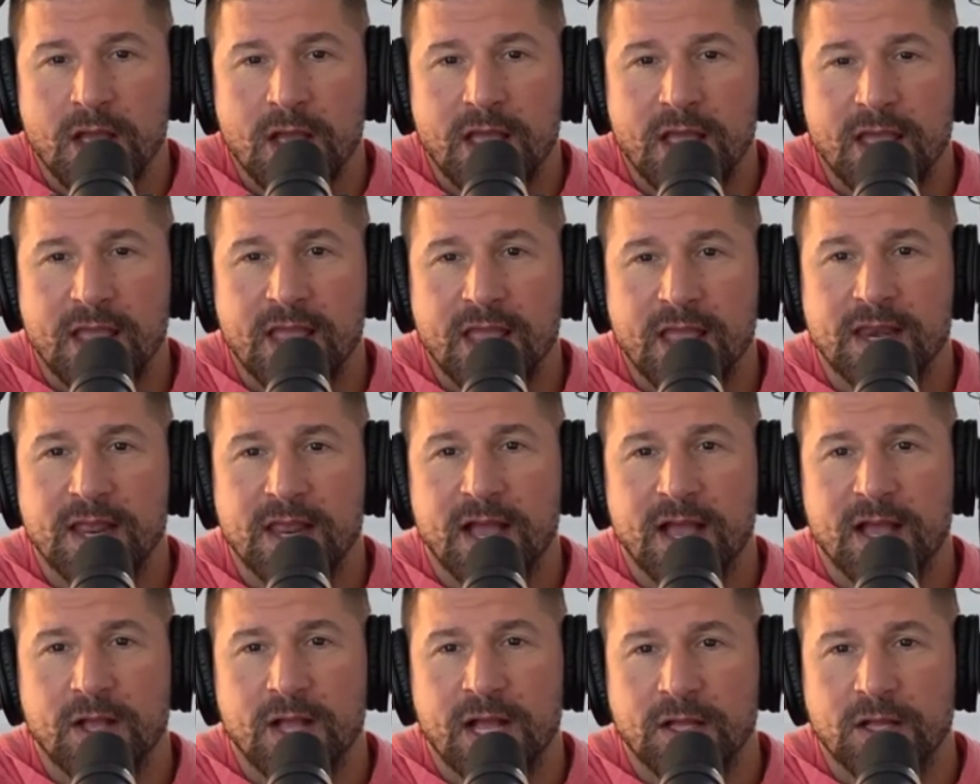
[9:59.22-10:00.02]
And
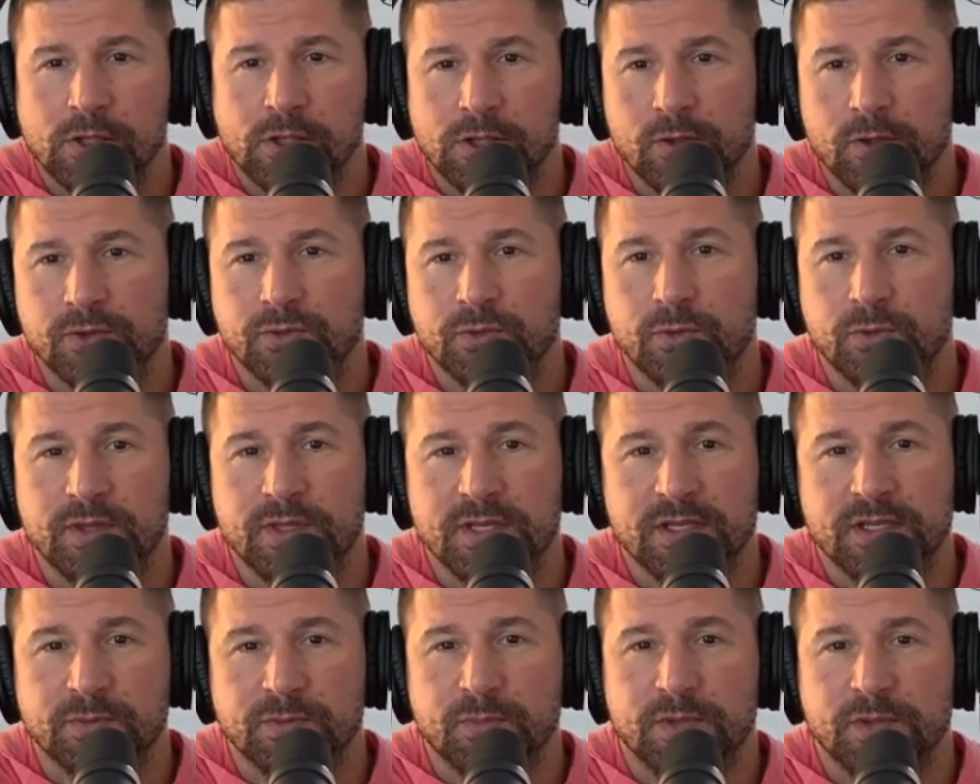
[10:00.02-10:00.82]
I'll, I'll close with
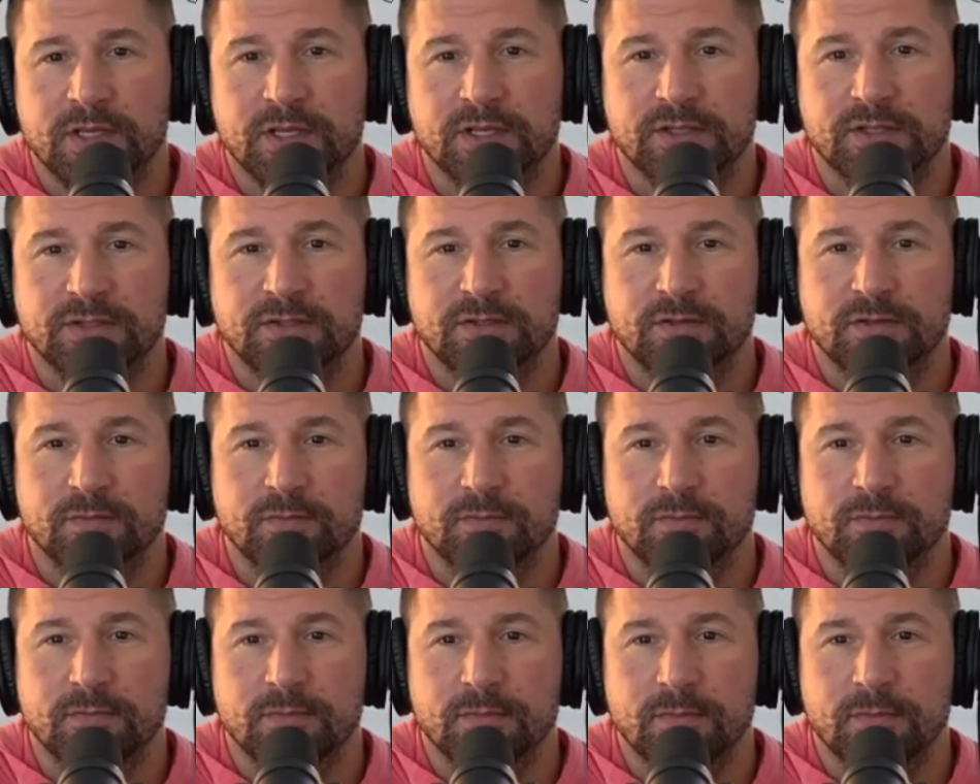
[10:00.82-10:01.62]
this, because
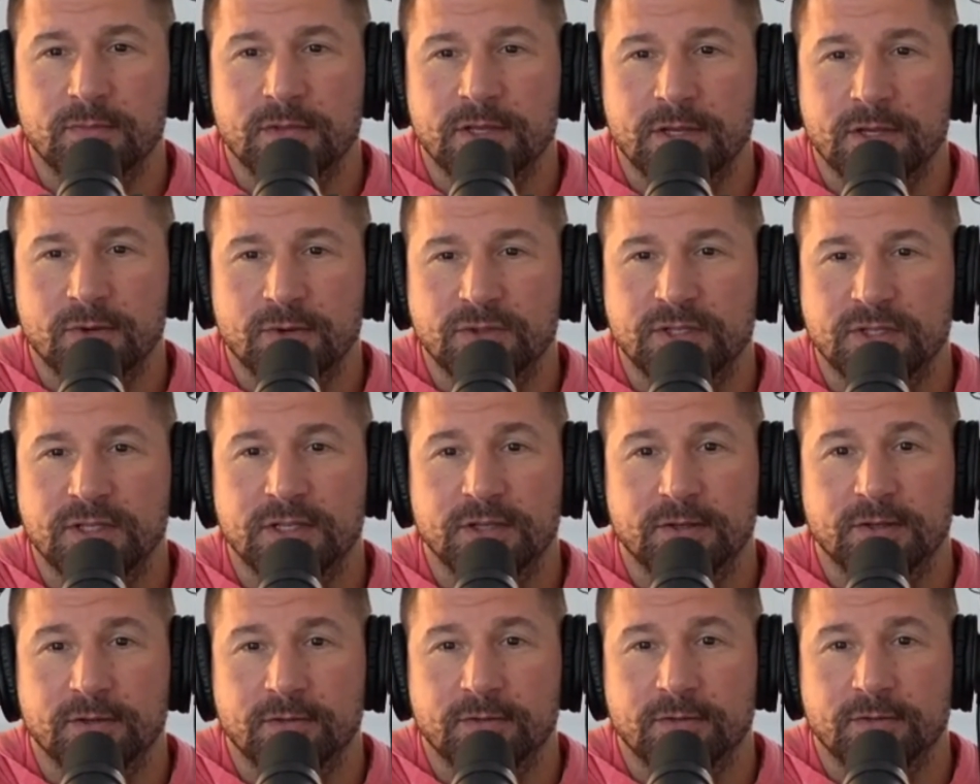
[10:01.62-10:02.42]
here's the
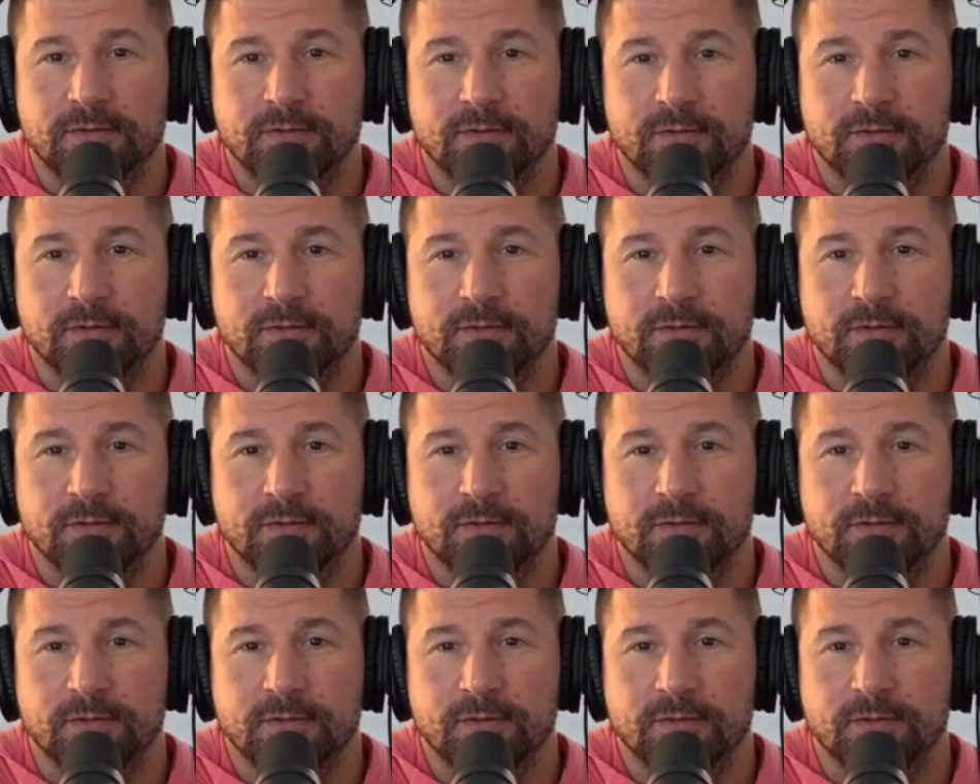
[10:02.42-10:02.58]
deal.